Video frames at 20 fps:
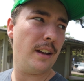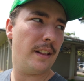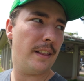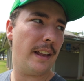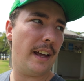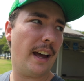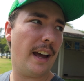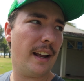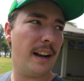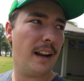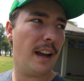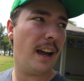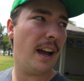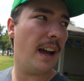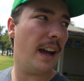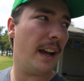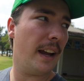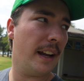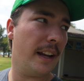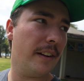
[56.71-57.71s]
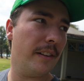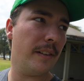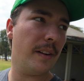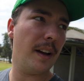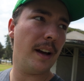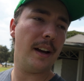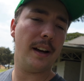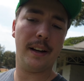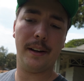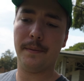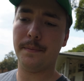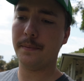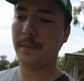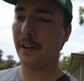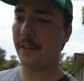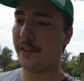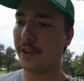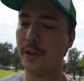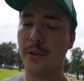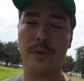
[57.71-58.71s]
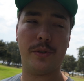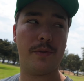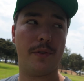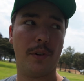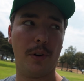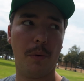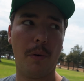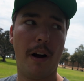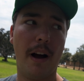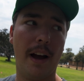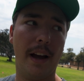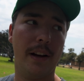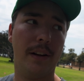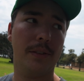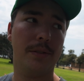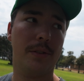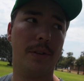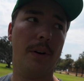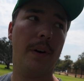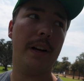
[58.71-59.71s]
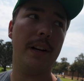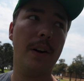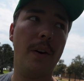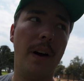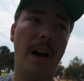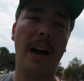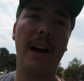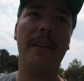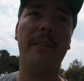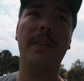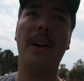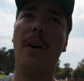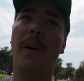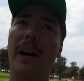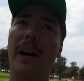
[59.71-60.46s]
that I have used for a while, so I know